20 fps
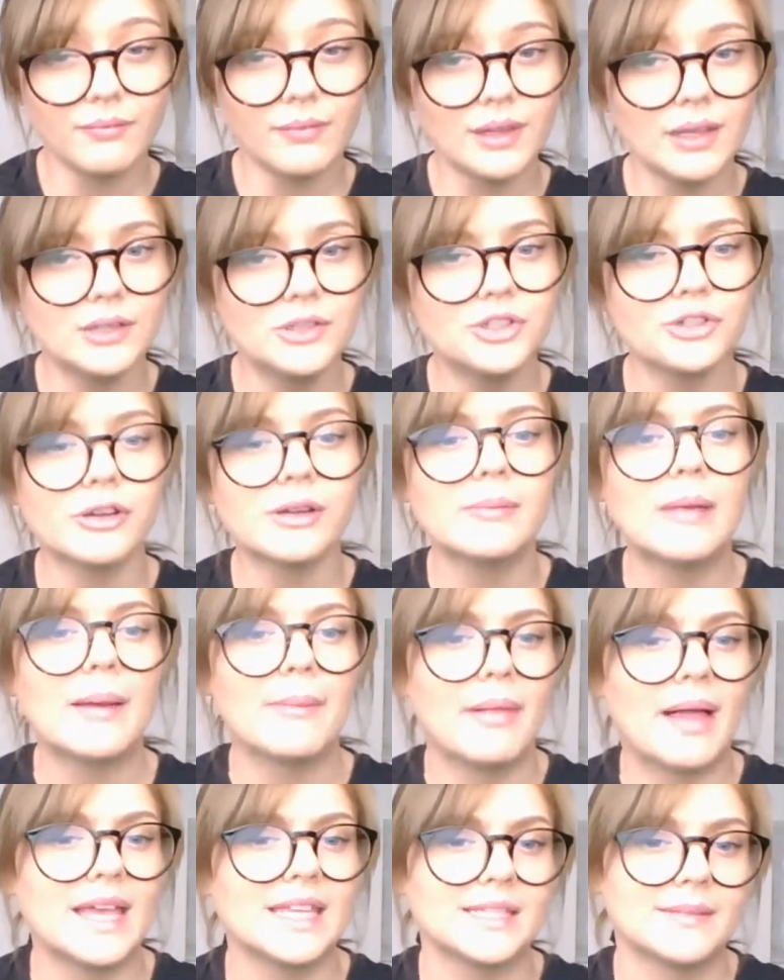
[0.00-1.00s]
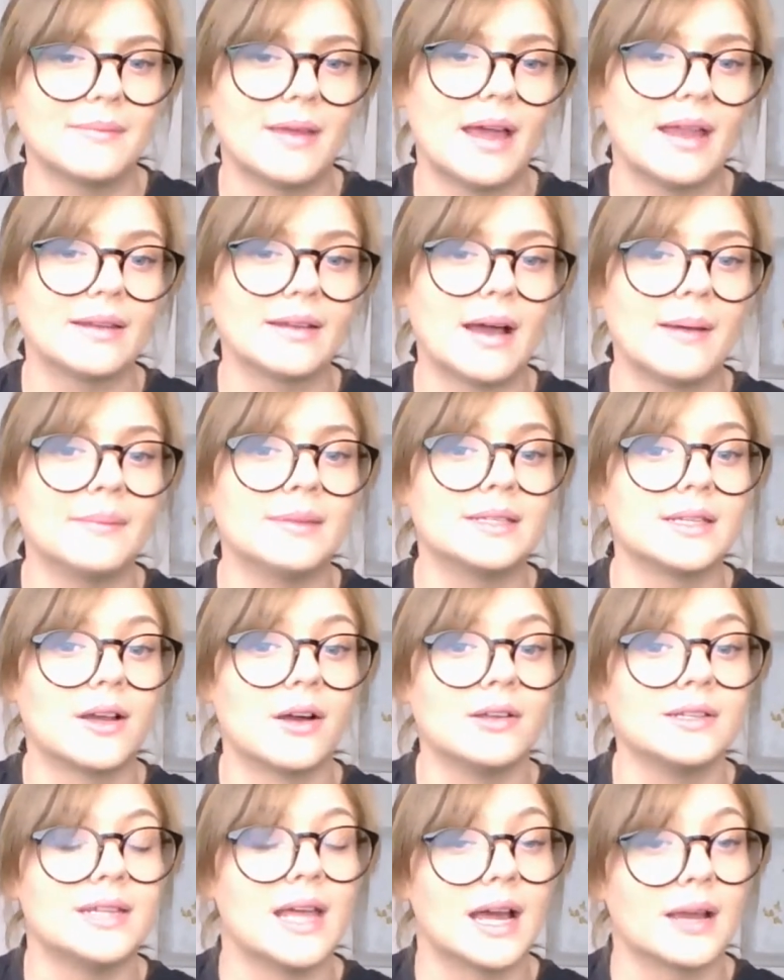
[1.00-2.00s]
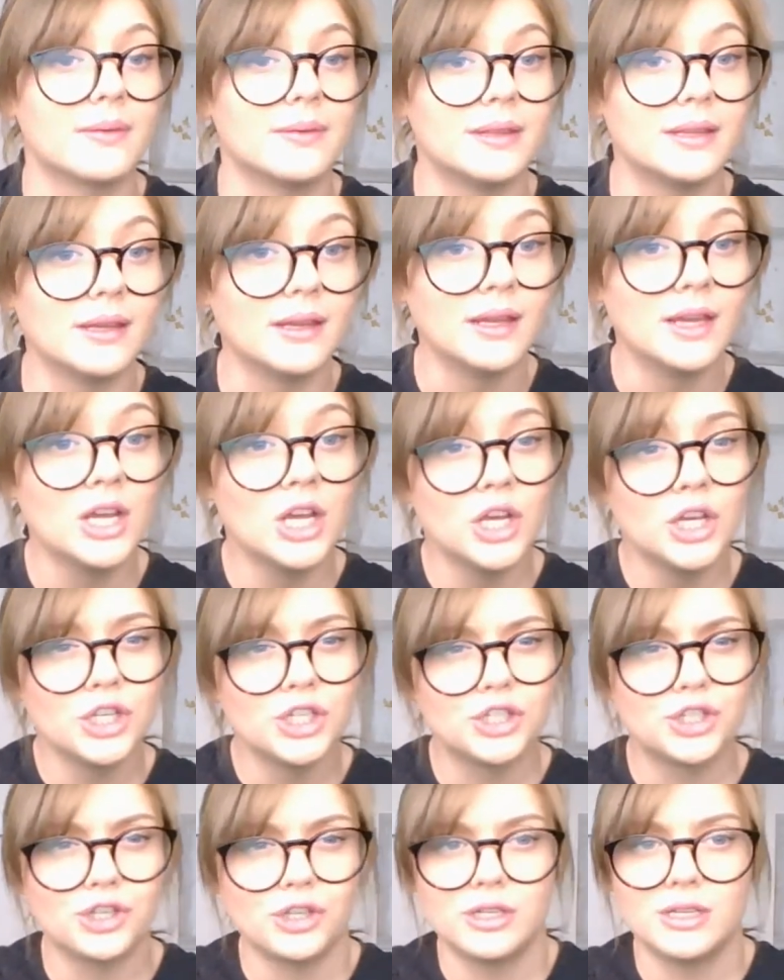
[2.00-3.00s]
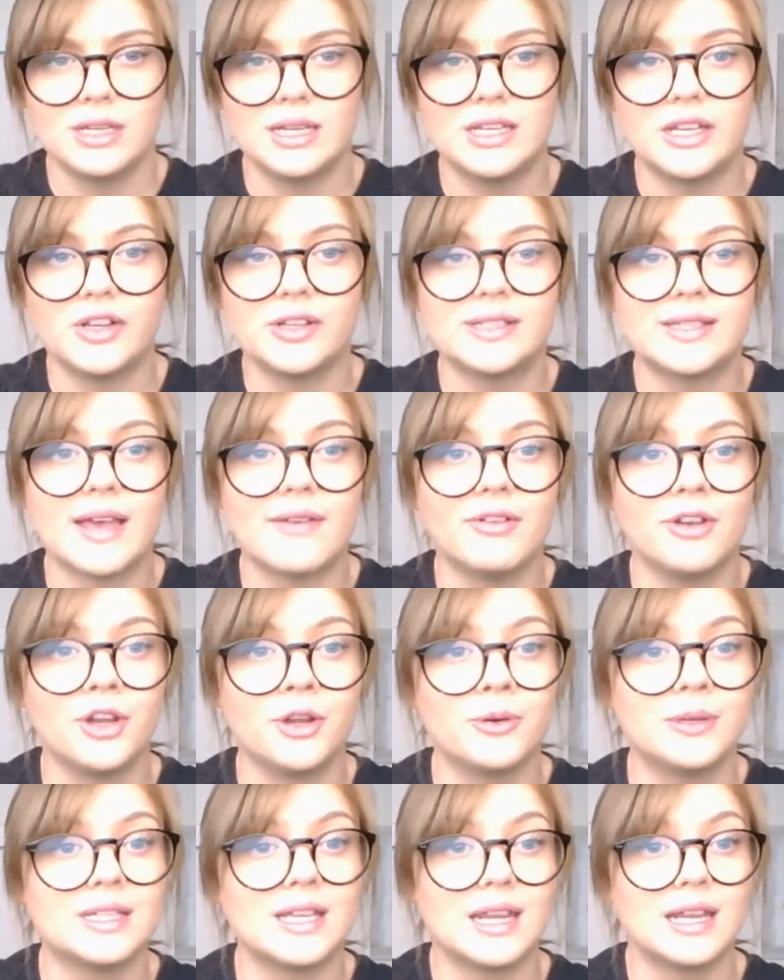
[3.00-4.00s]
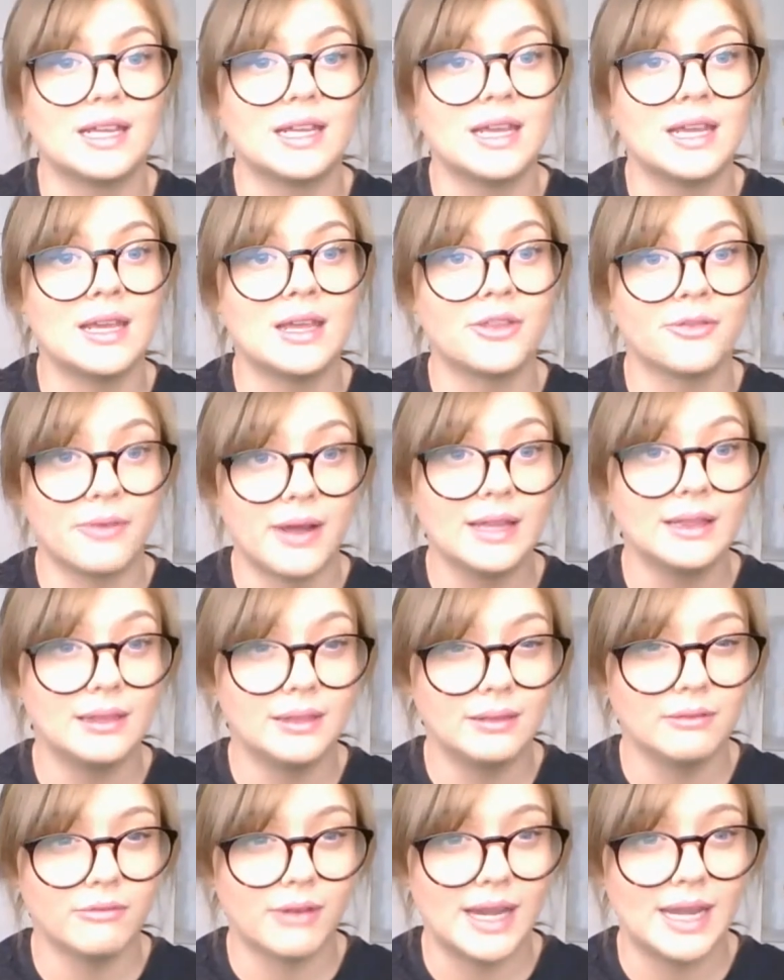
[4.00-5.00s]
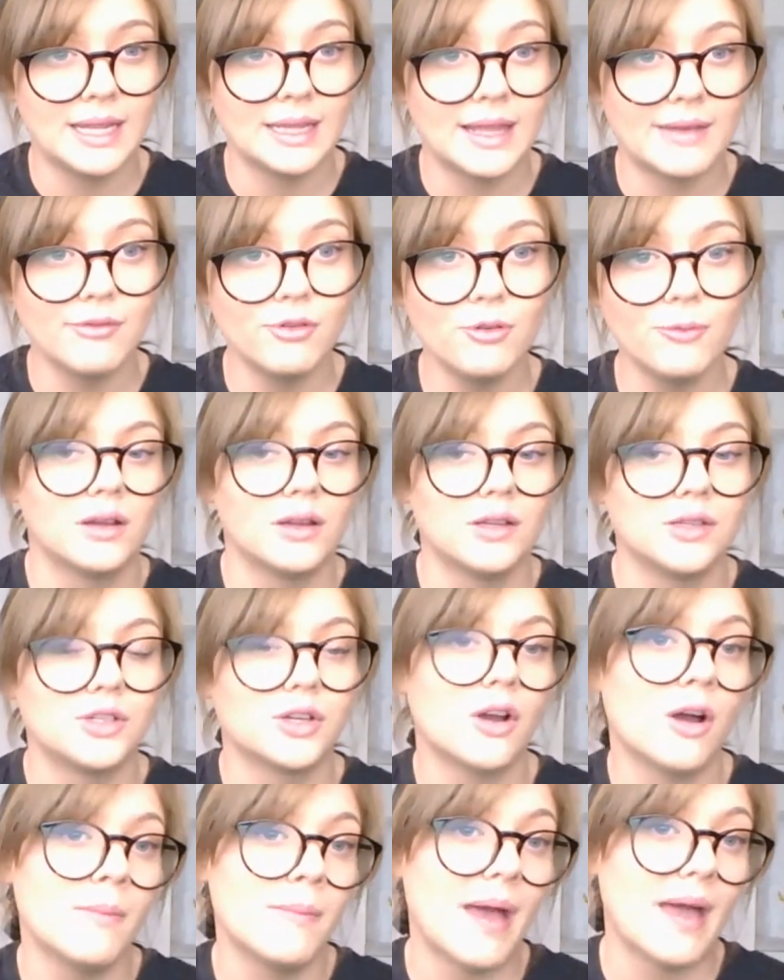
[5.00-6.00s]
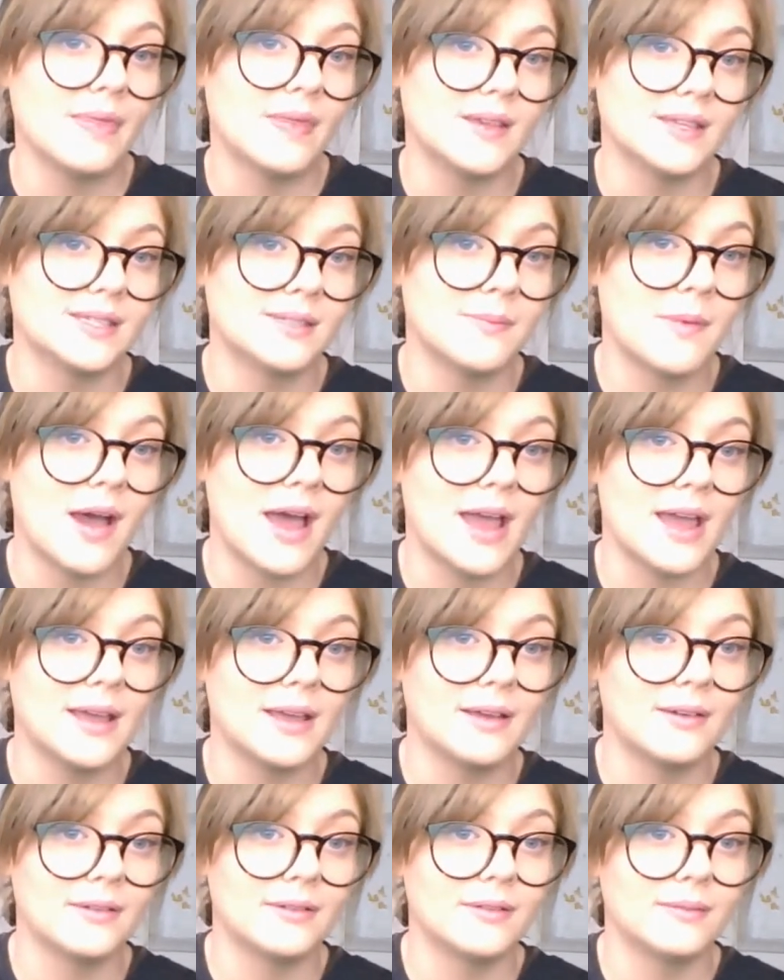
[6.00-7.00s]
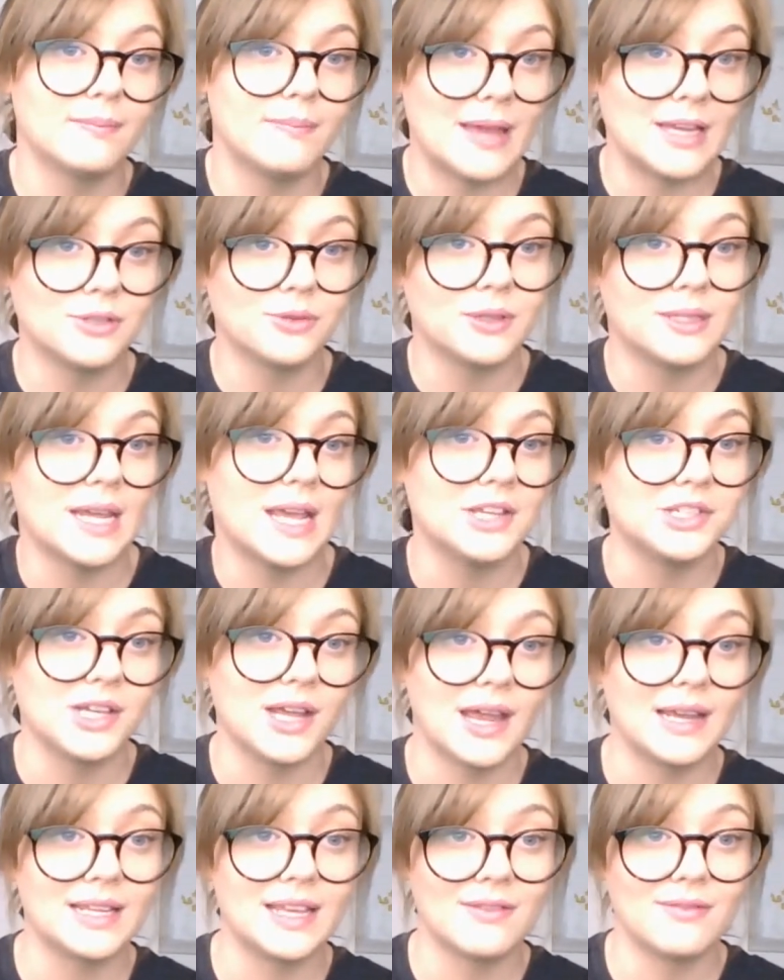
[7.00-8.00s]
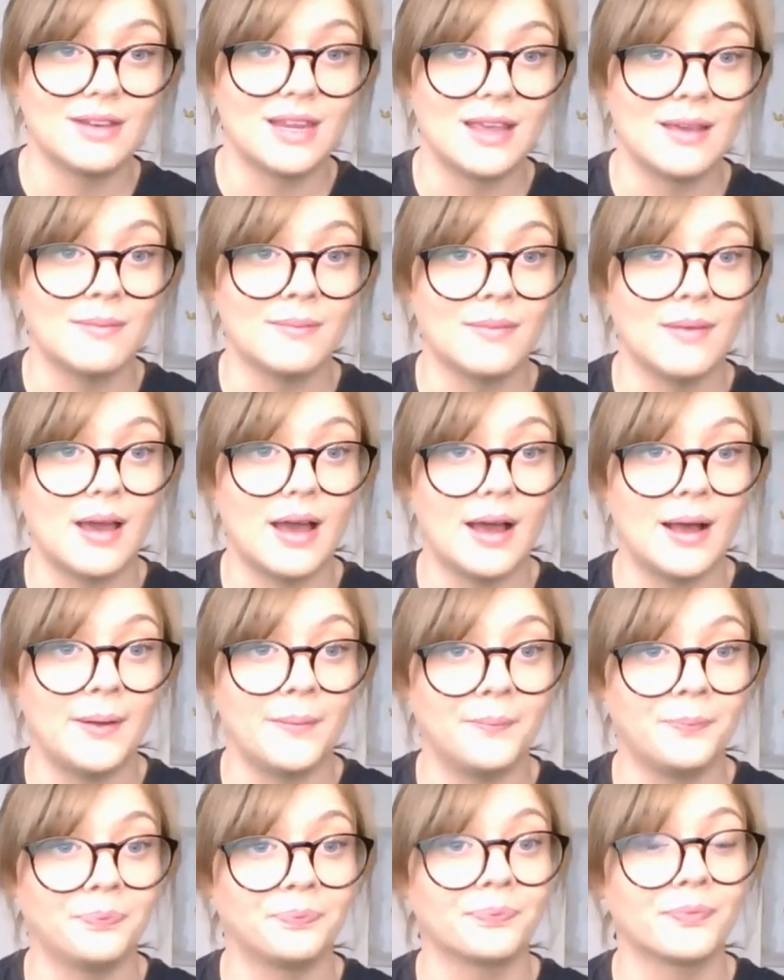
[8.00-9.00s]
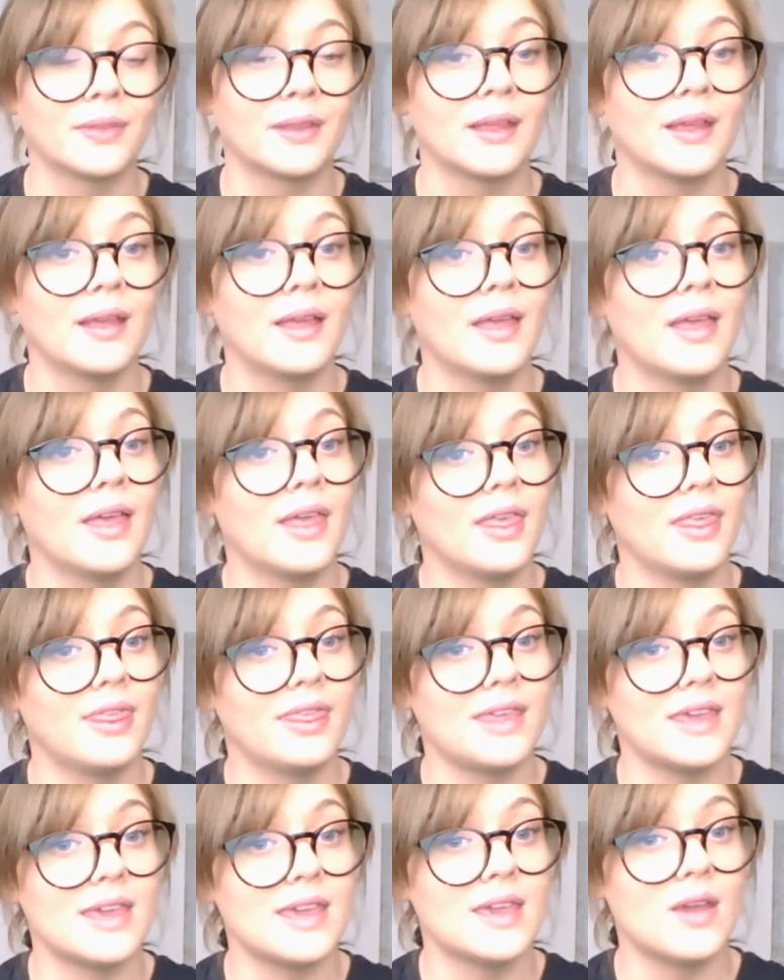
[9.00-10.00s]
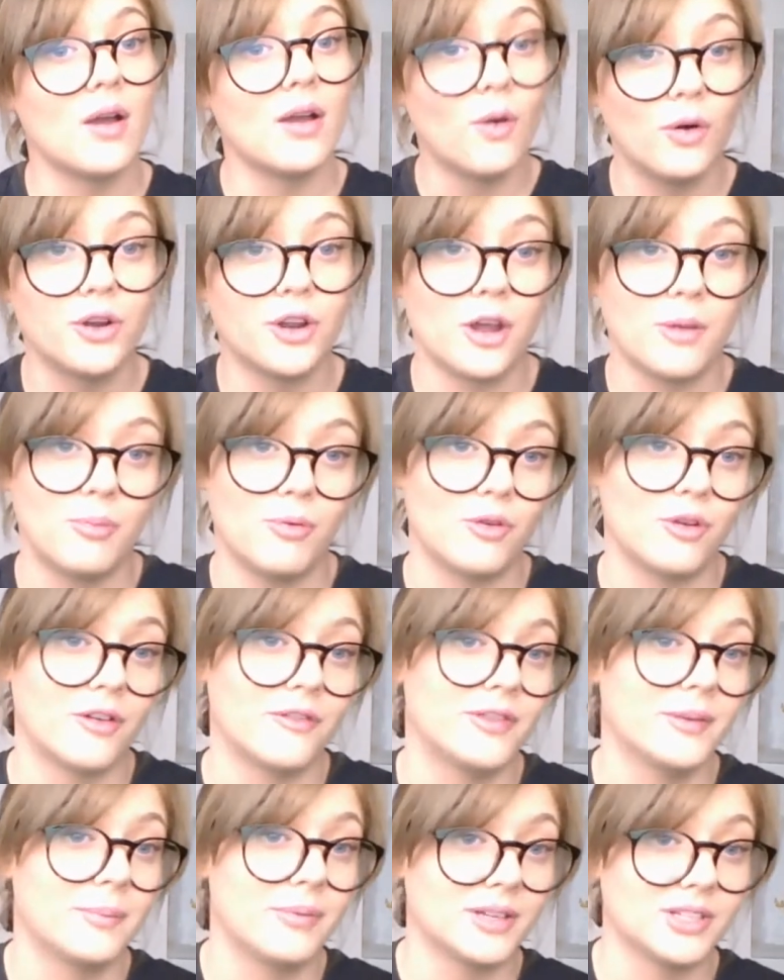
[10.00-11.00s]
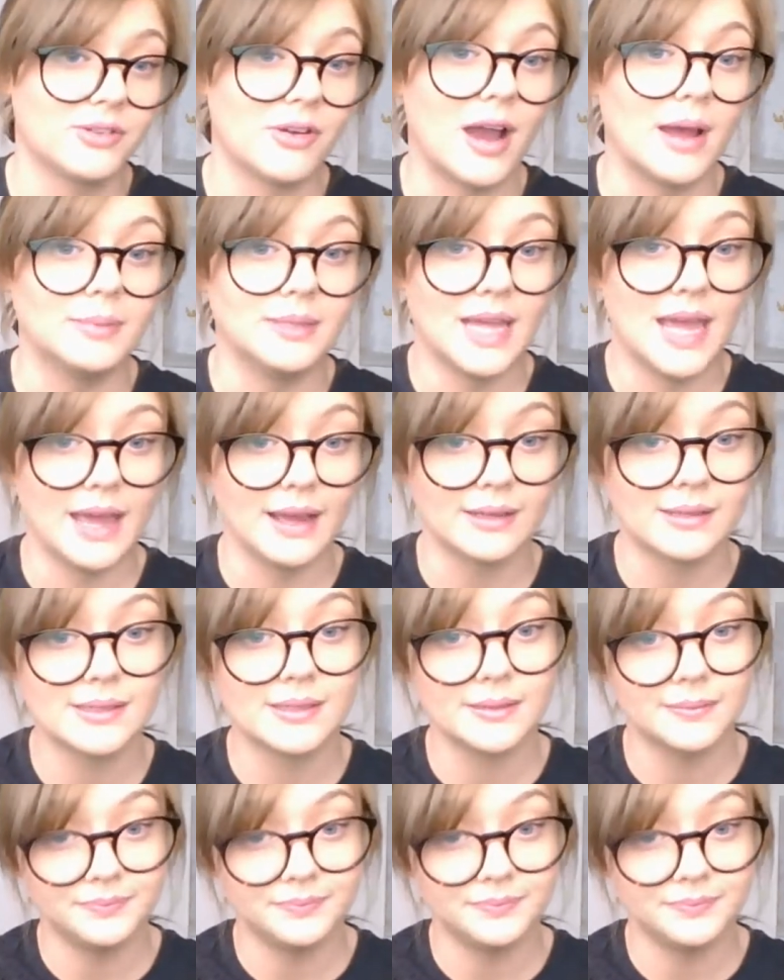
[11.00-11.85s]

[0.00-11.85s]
During my placement, I had come into contact with a student in Year 7 who was at a Year 3 reading level. To combat this, my mentor teacher had given him the audiobook of the prescribed text